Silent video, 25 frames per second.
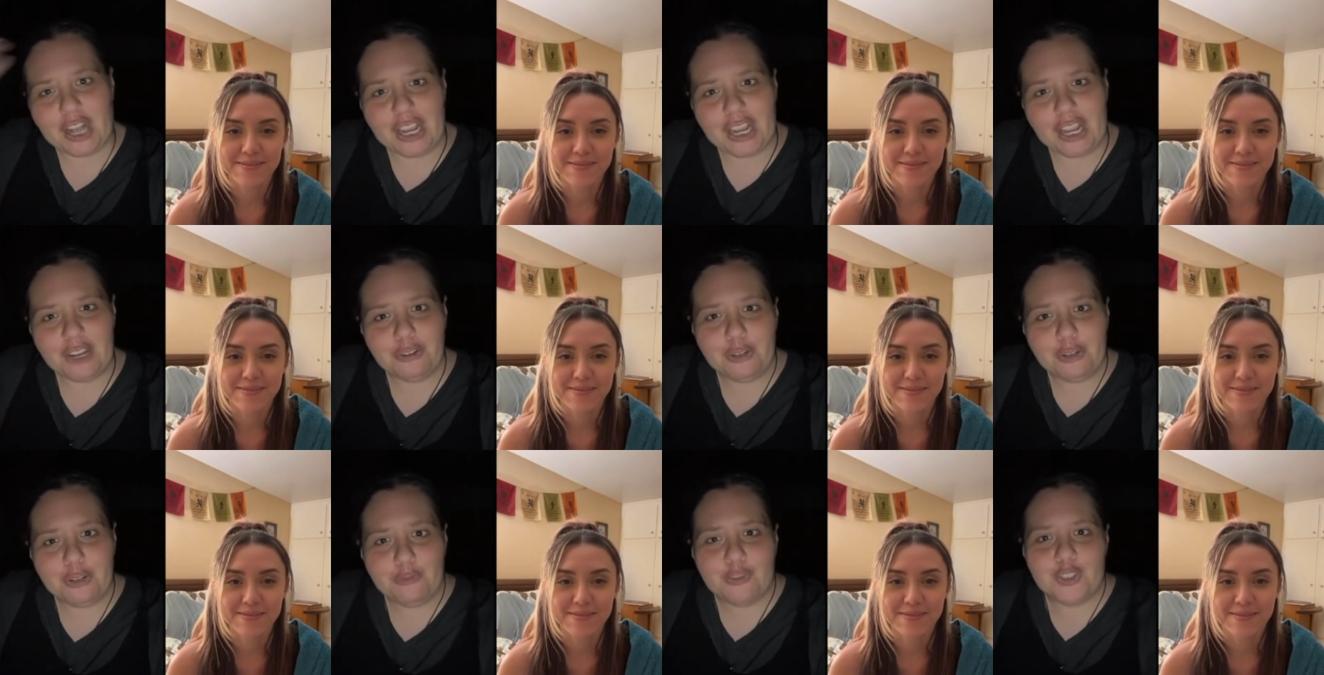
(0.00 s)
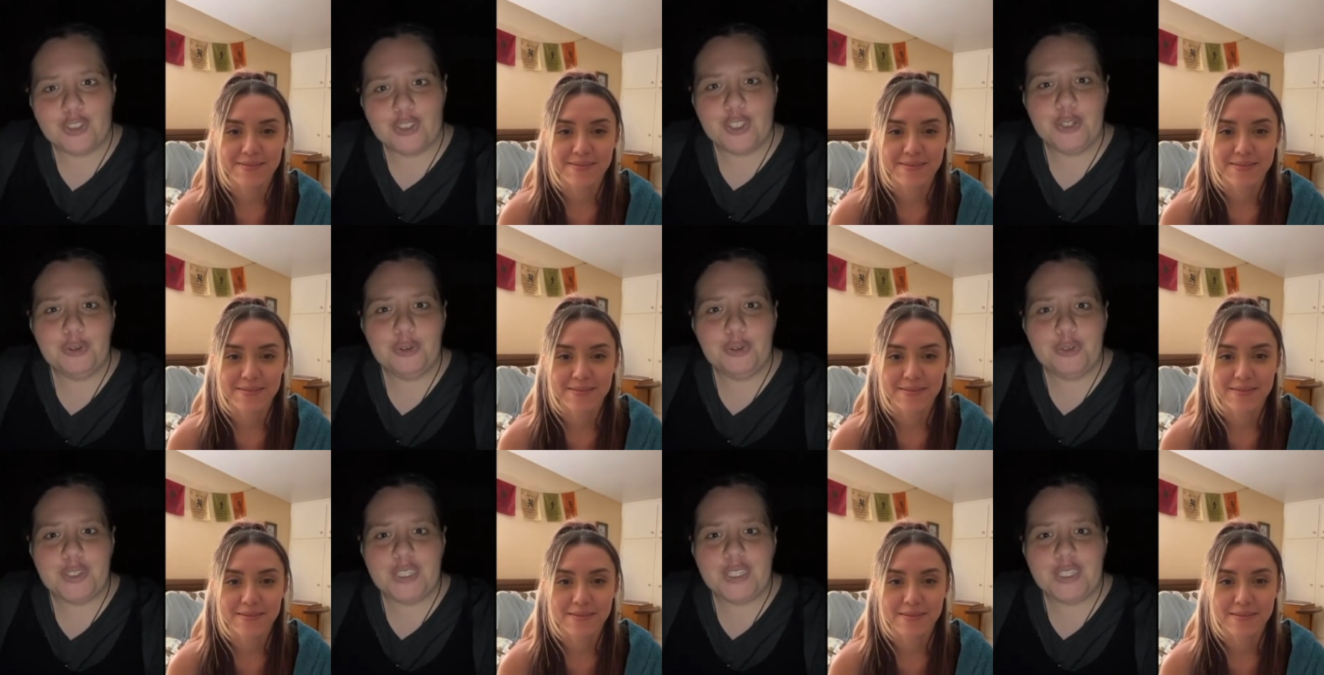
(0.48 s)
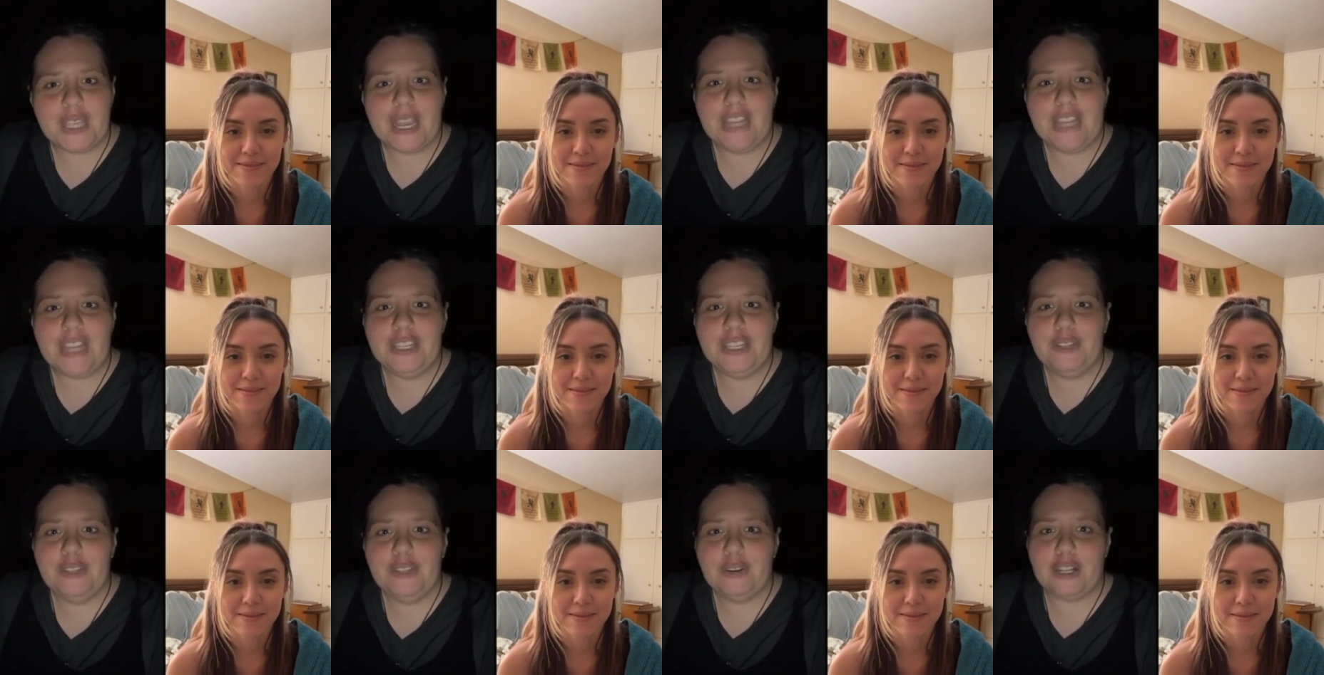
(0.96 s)
Speaker 1: a child of Zeus
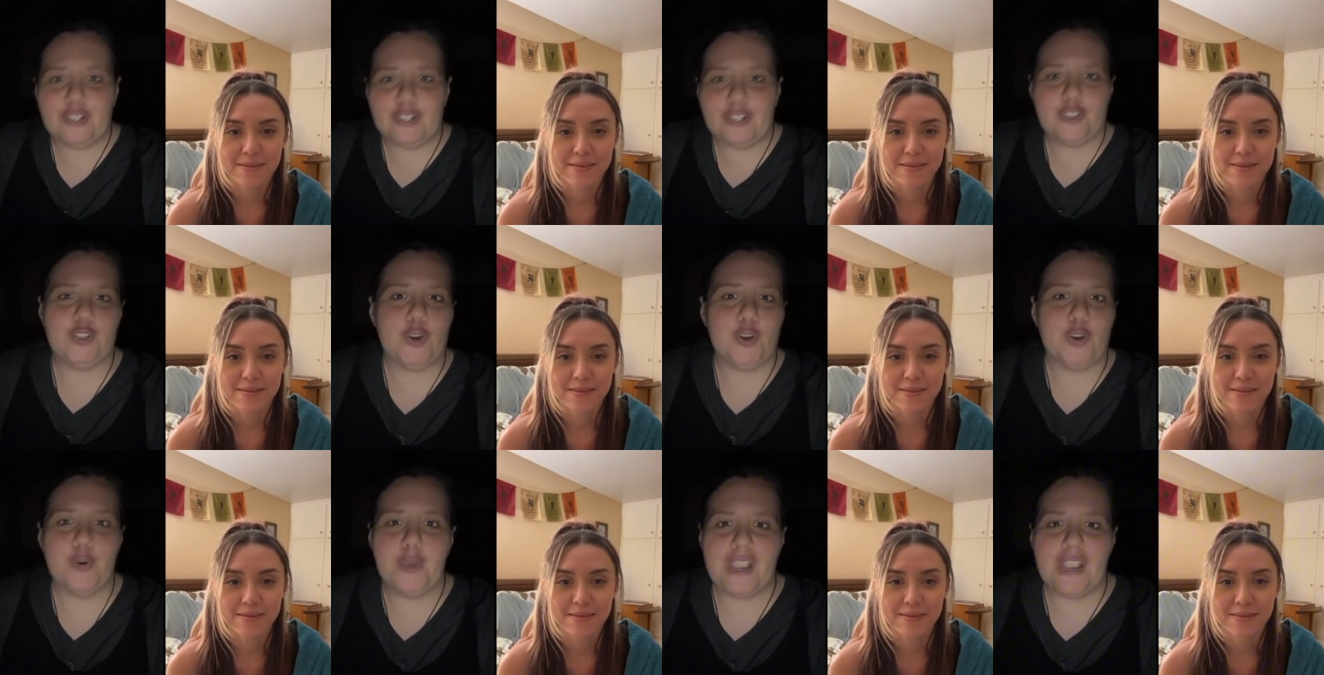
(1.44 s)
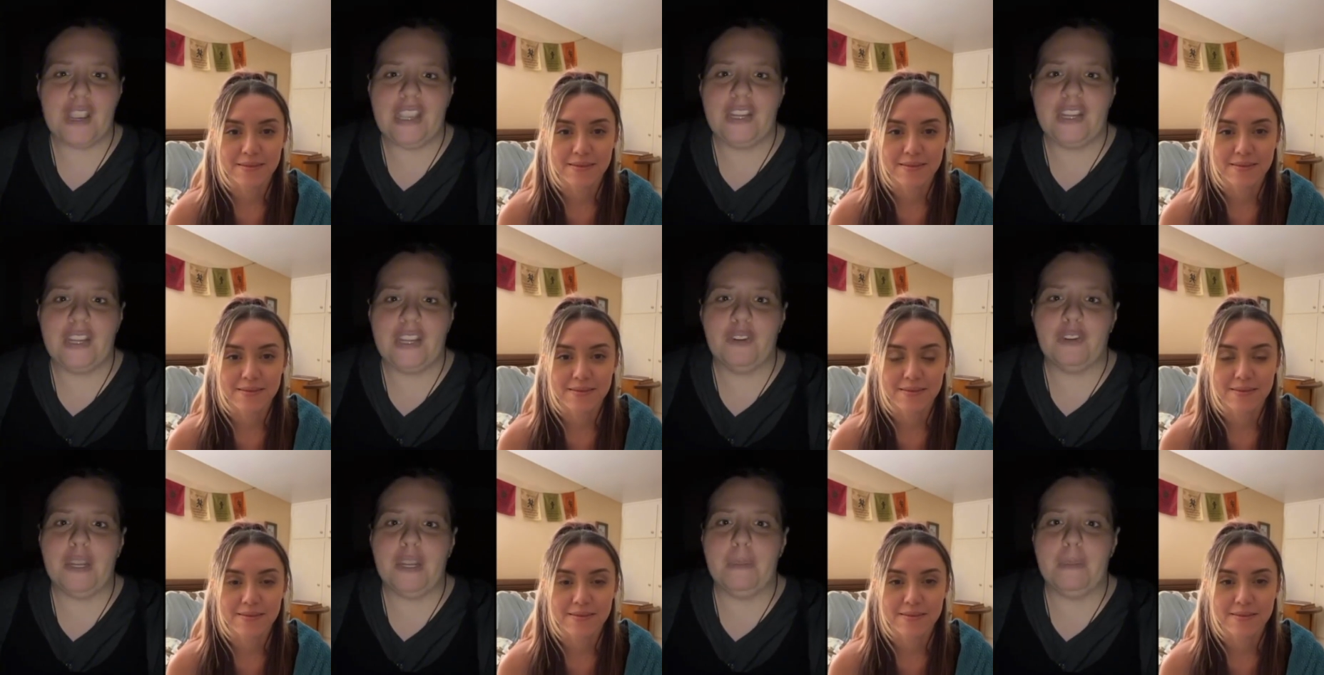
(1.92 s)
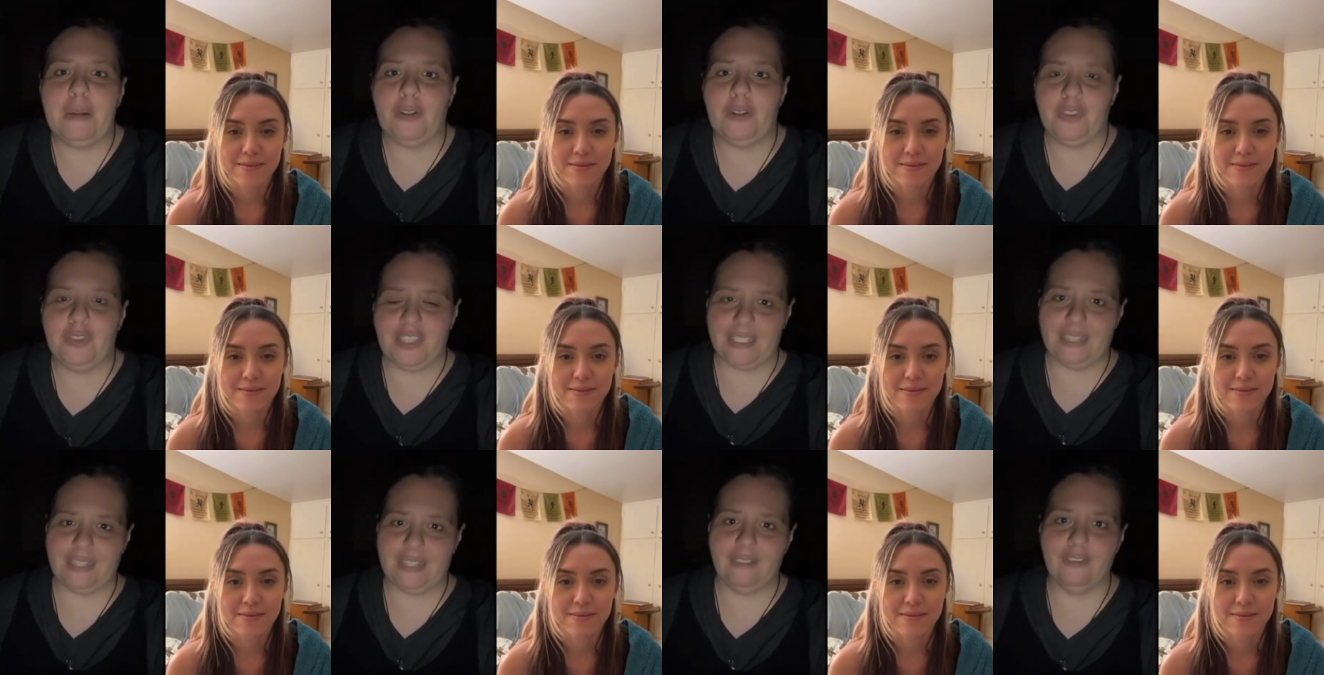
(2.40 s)
and you got so angry about
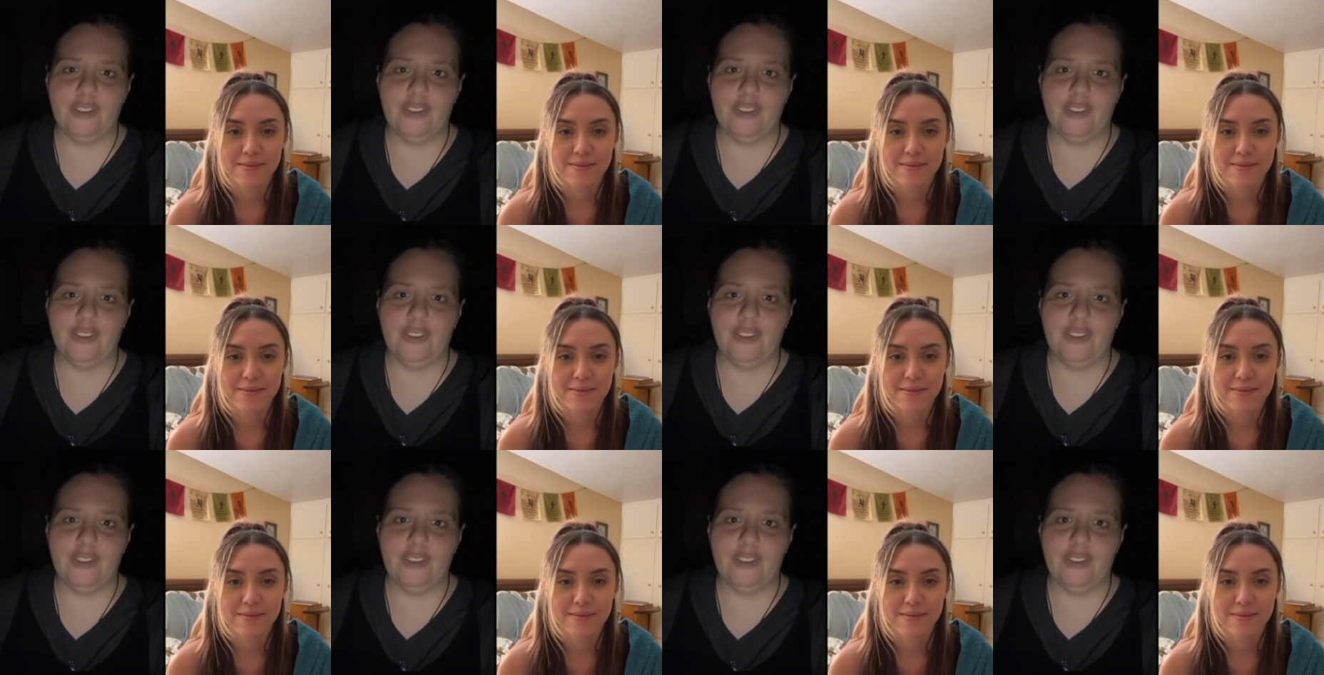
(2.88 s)
this